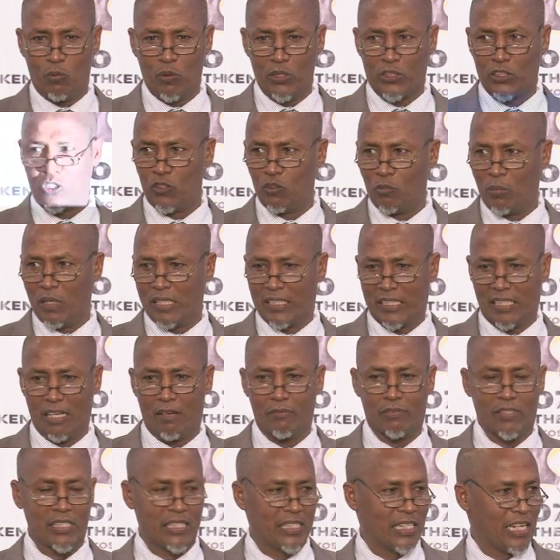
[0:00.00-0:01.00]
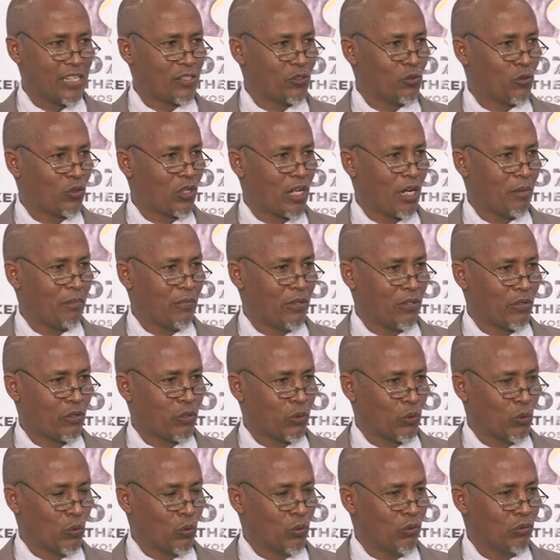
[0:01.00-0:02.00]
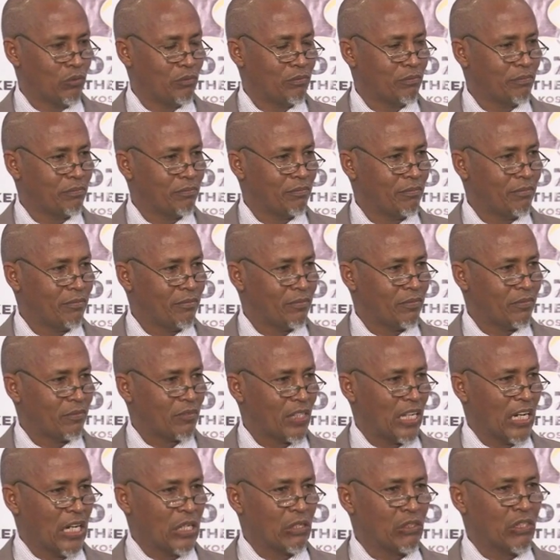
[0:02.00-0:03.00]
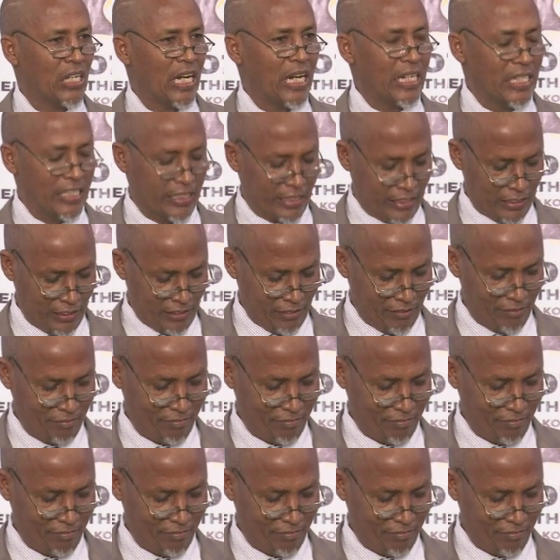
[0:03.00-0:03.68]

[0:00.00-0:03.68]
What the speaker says: which you must have seen as you come in through a reality.